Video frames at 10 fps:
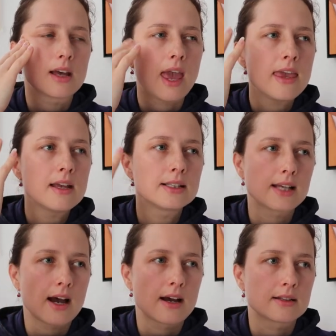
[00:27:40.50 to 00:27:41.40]
any
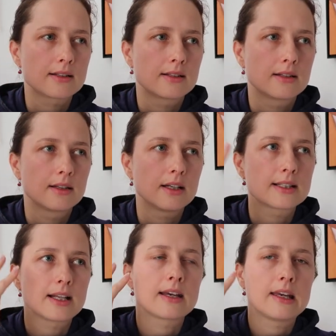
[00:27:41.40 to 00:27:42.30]
test
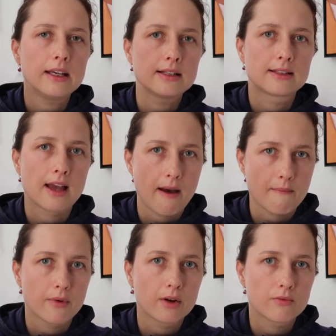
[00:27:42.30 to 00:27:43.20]
it's like an
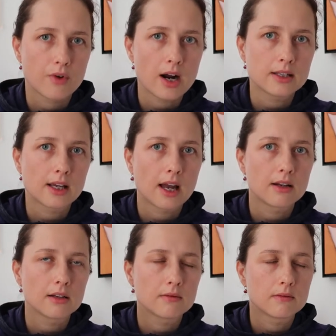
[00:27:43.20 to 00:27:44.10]
exam right
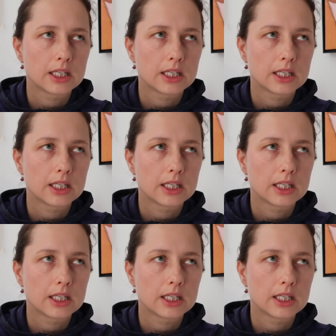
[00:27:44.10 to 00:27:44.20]
and